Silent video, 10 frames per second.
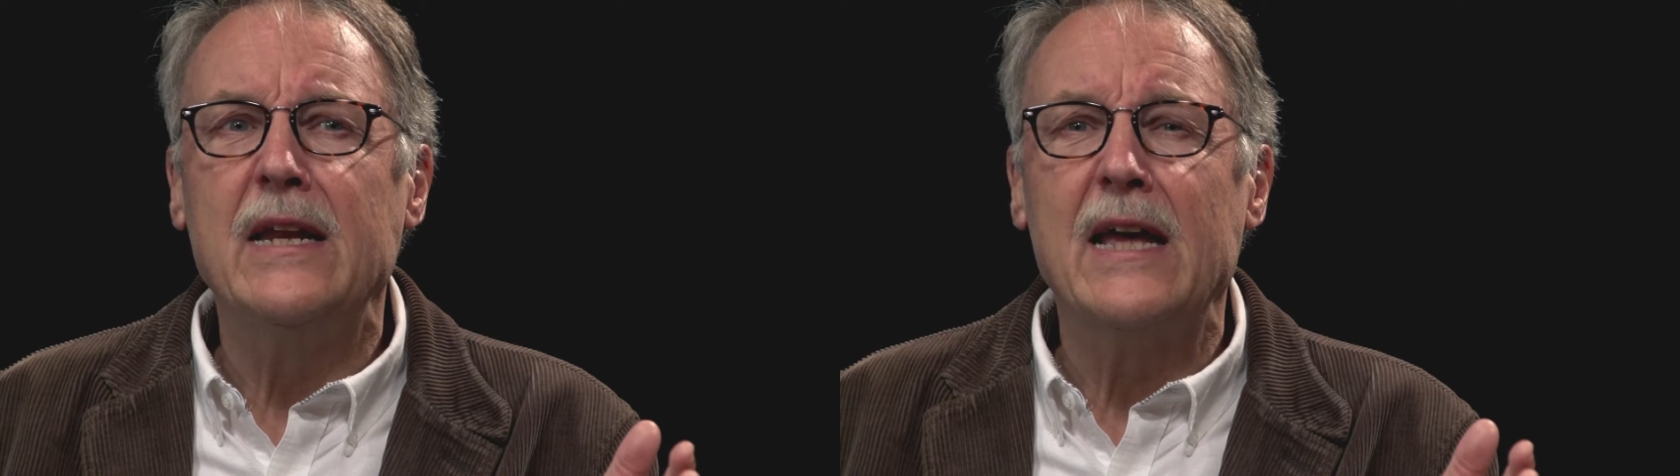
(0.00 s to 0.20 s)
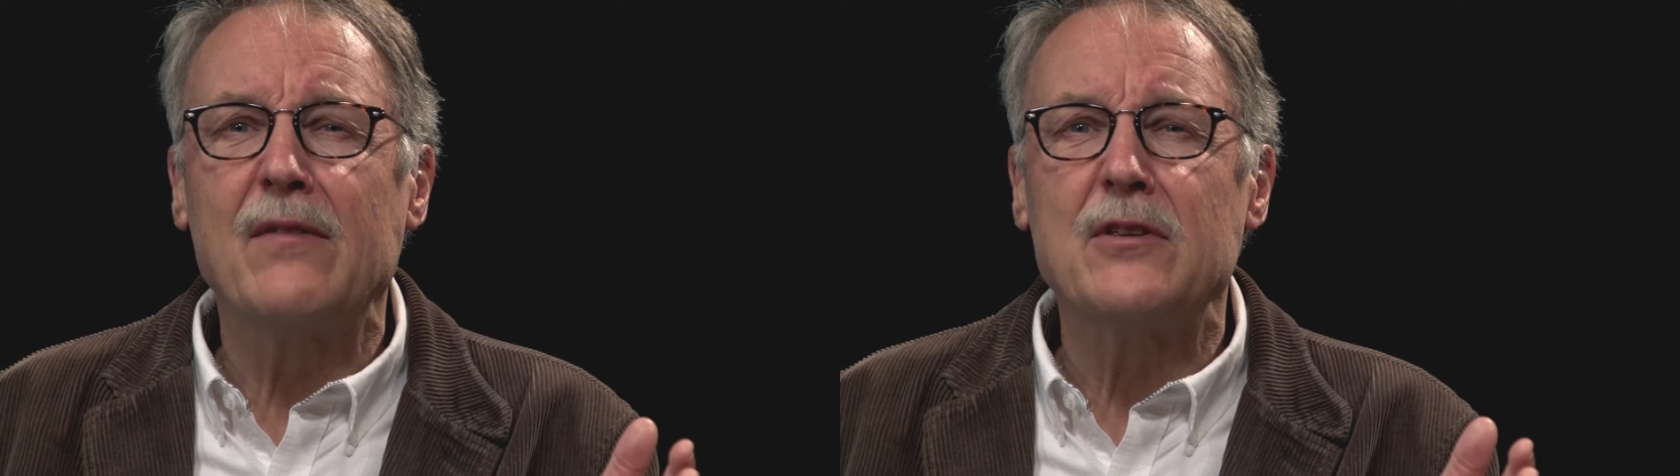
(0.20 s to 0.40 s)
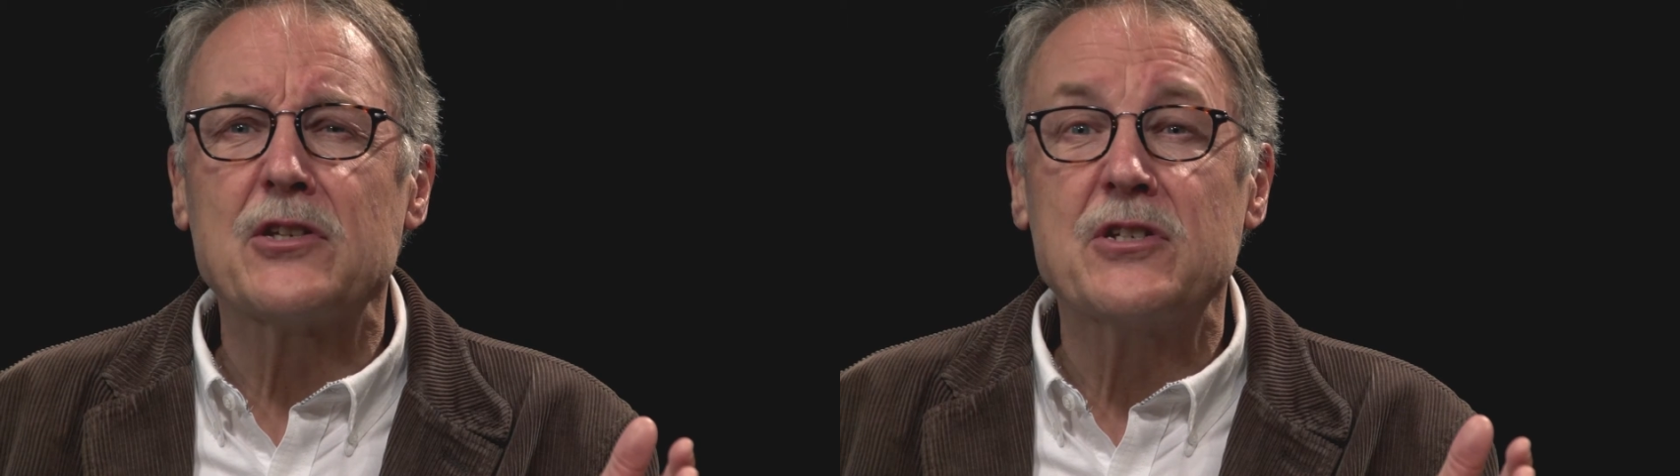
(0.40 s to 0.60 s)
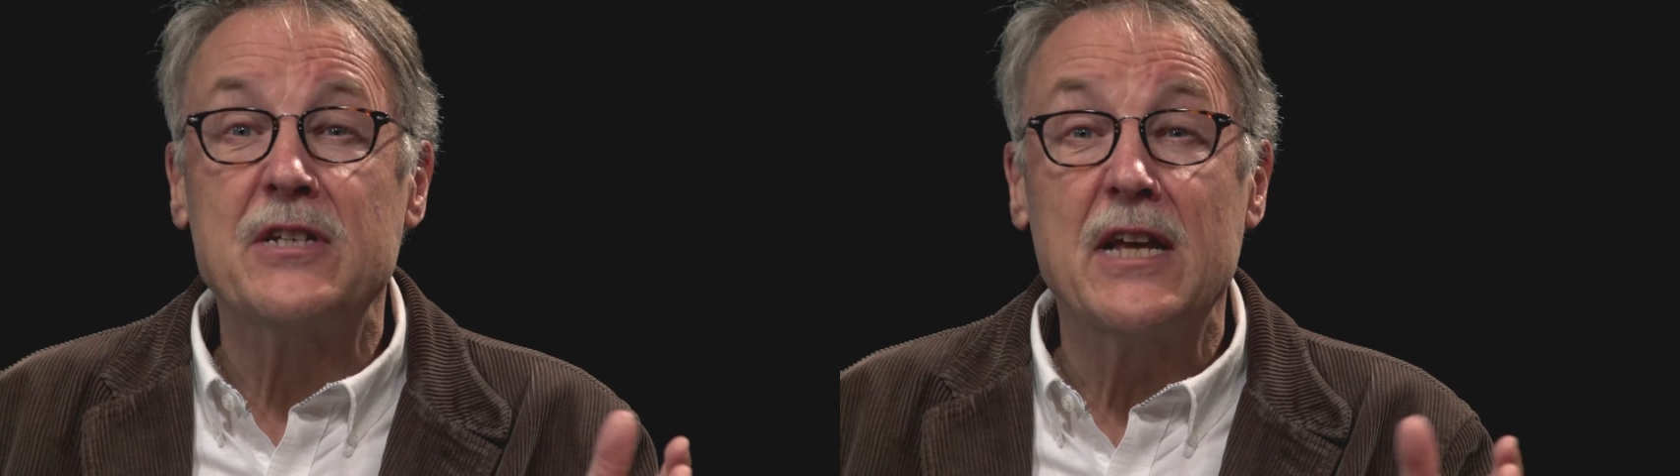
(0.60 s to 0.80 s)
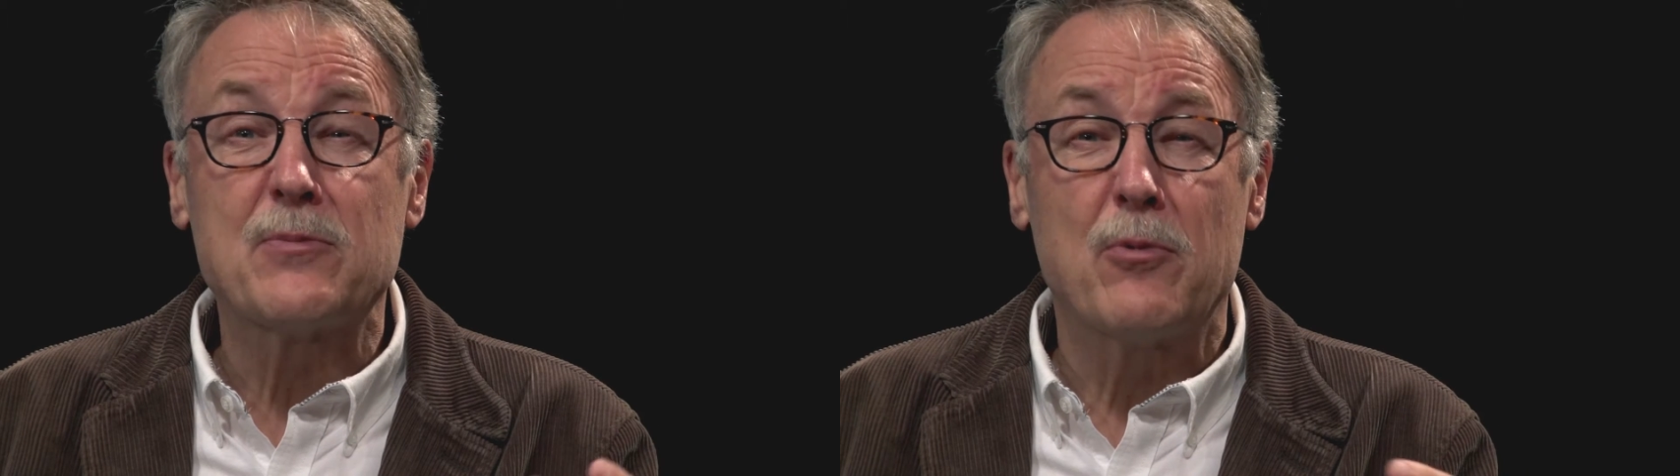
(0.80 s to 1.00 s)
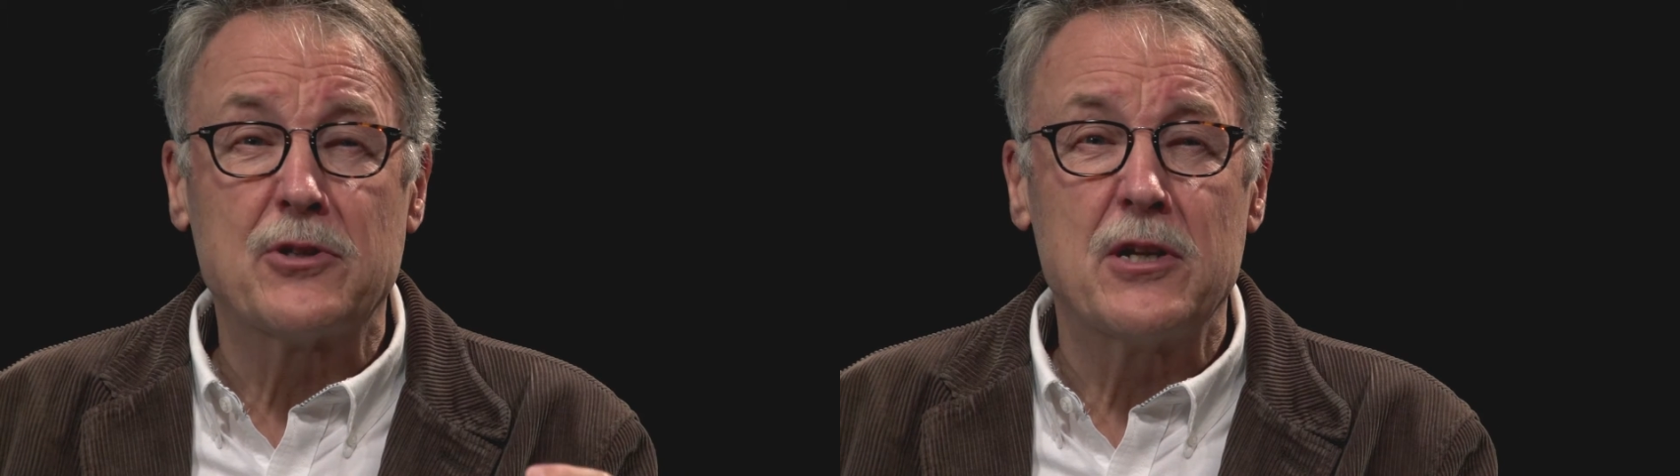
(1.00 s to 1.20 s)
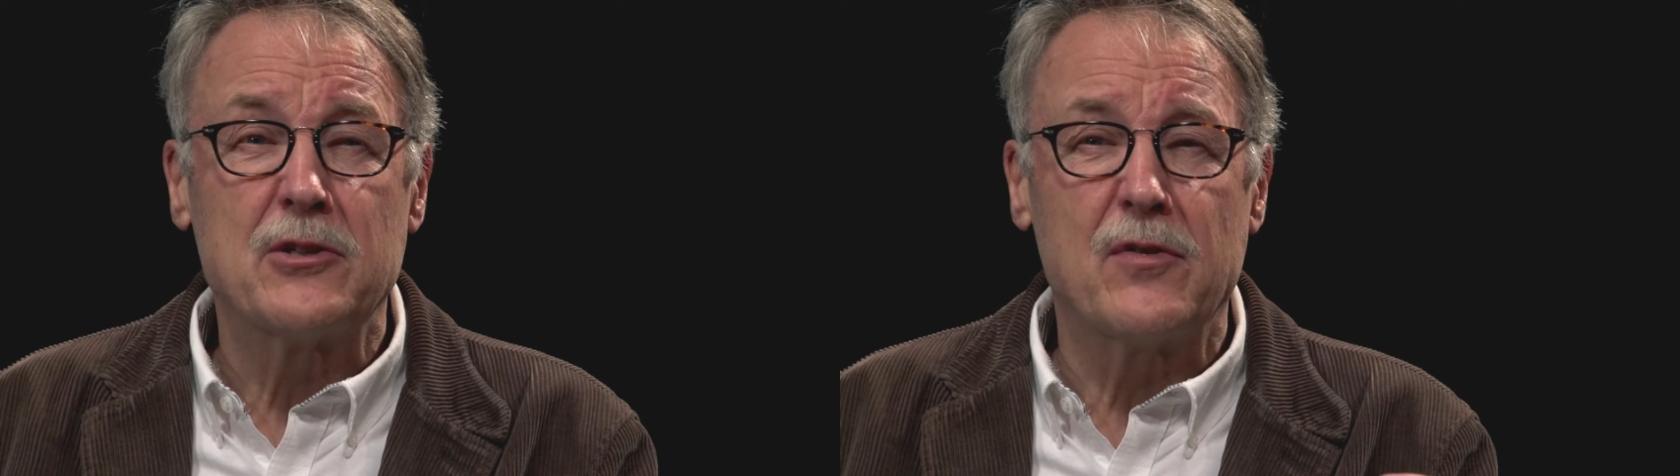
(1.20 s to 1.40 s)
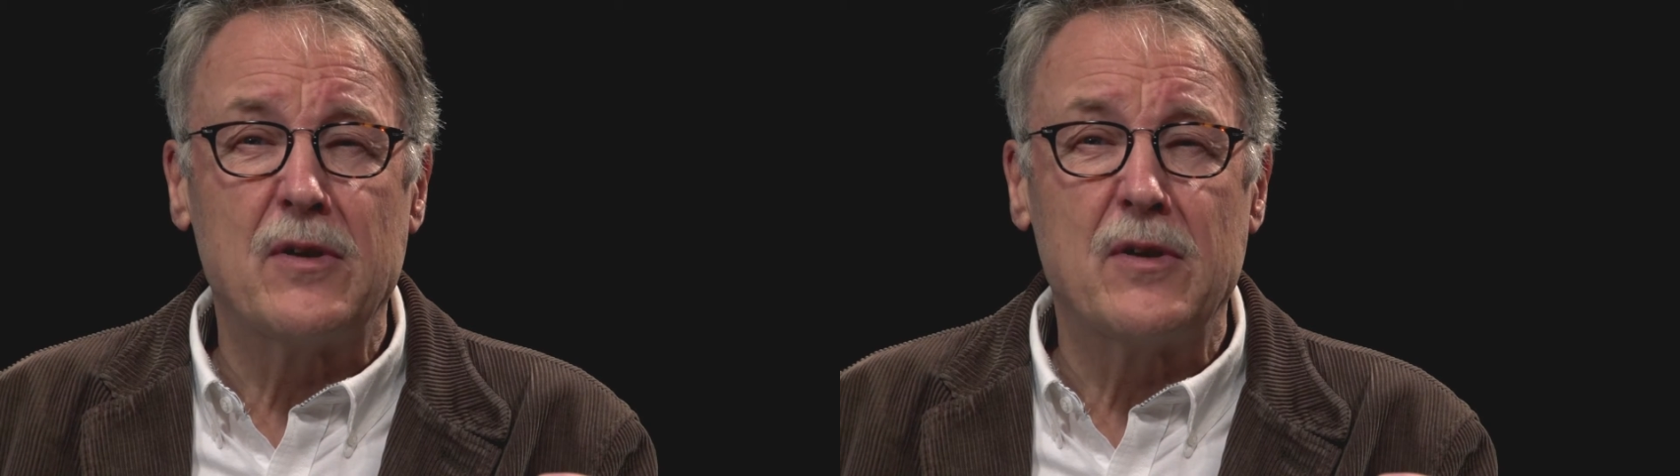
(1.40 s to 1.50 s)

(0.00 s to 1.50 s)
to have this desperate sense of